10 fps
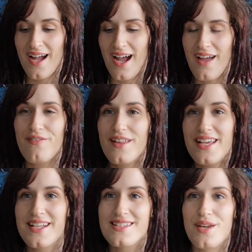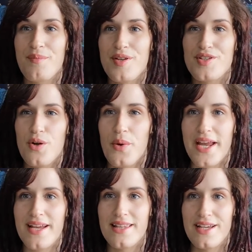I feel like it's gonna be so
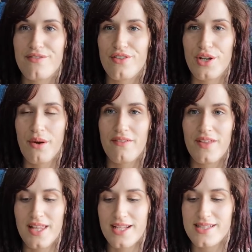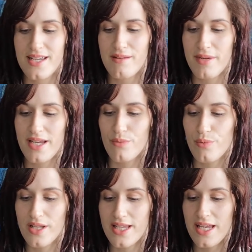healing for you. I feel like it's gonna be
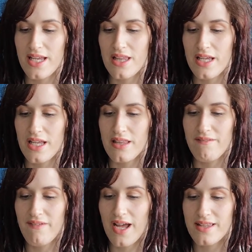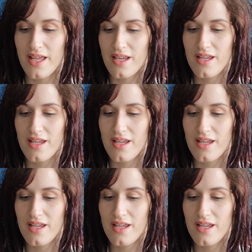really healing in the fact that